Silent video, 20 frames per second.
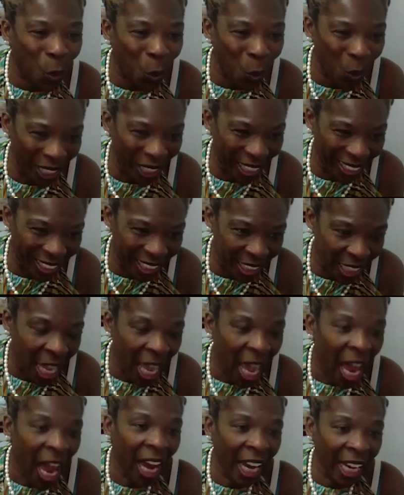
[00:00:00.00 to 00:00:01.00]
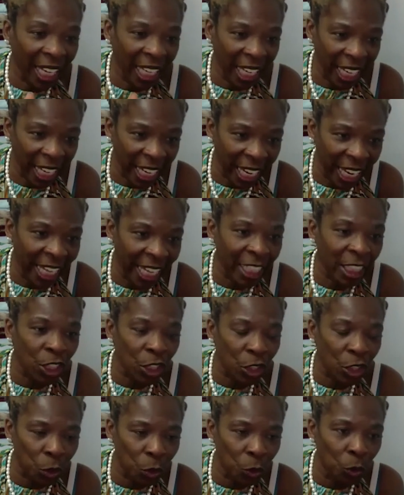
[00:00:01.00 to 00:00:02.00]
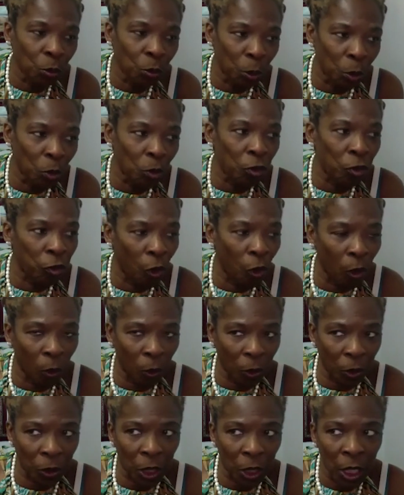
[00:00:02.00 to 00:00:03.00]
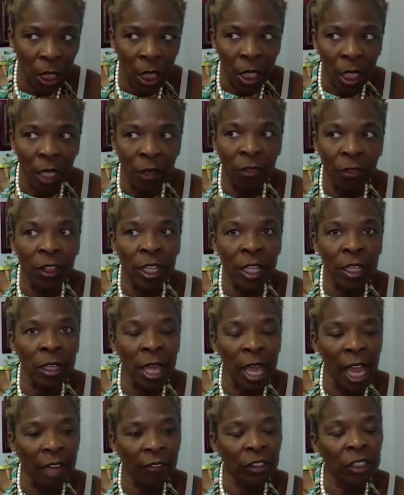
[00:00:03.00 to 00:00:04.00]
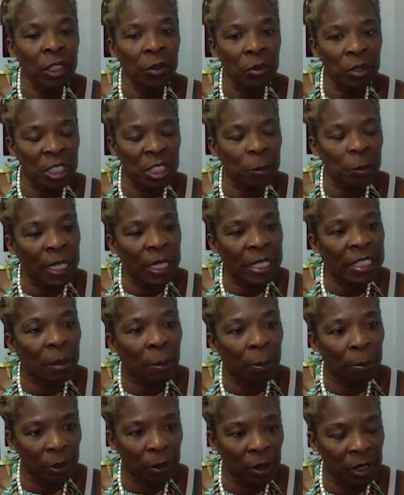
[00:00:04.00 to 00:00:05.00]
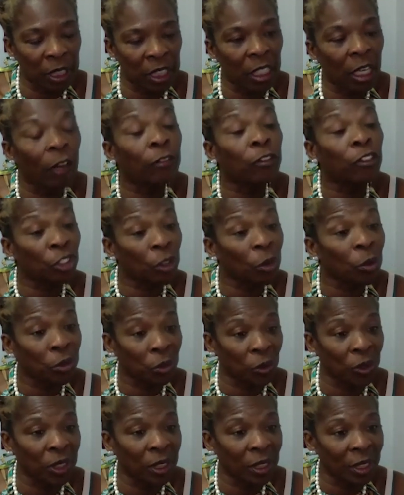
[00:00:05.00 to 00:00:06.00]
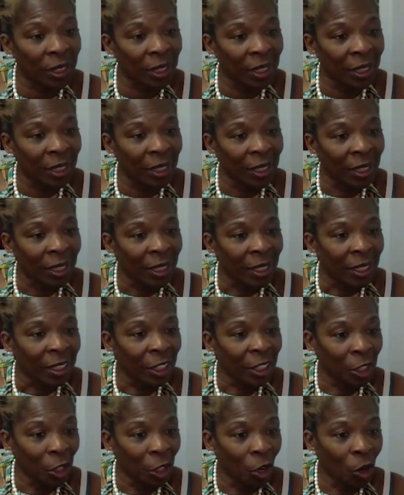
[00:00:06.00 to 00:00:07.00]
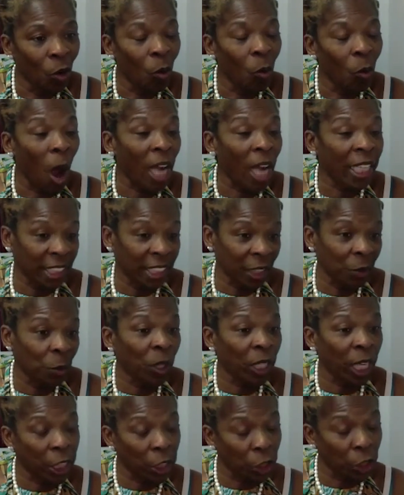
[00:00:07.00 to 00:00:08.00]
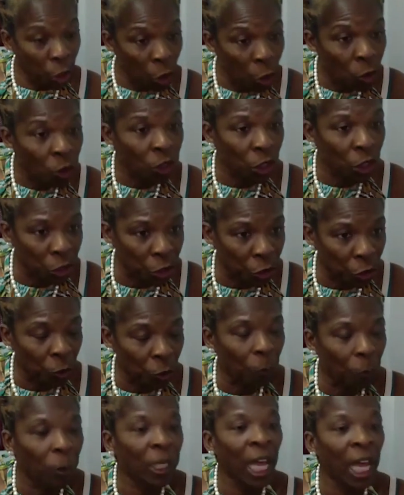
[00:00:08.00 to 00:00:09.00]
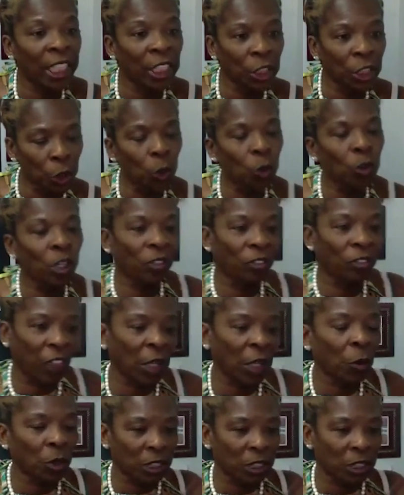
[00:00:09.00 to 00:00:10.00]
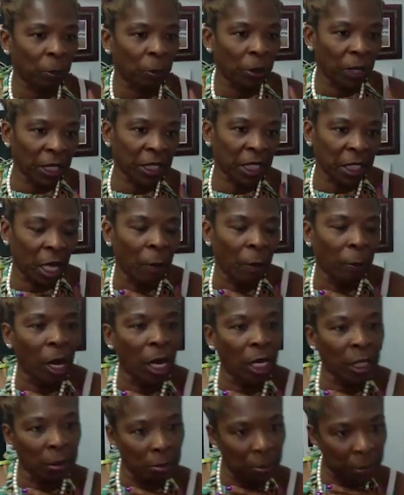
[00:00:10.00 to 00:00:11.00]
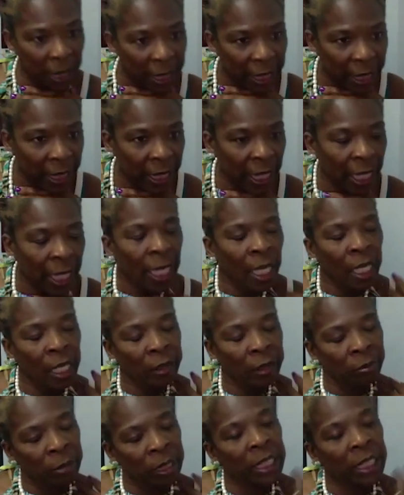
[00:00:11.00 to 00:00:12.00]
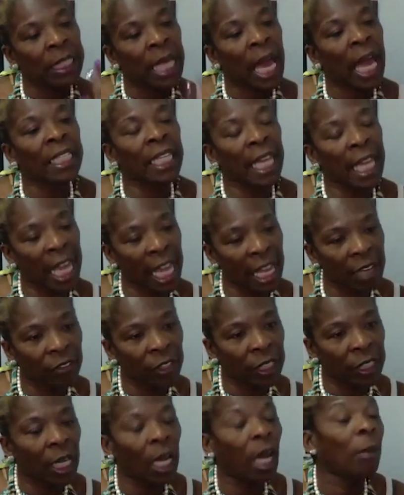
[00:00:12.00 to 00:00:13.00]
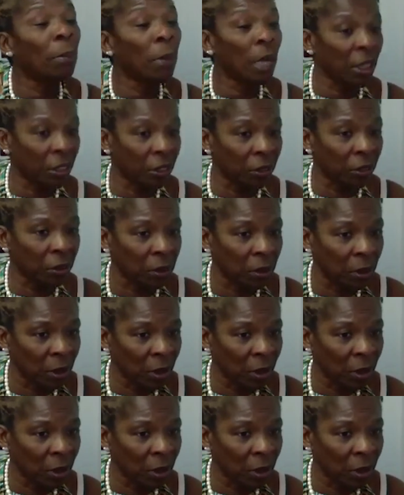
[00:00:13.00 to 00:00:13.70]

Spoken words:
quit. I had to move forward. And then having the responsibility of children. You know, I did what I knew to do, but I knew that they were dependent upon me and me not having a mother.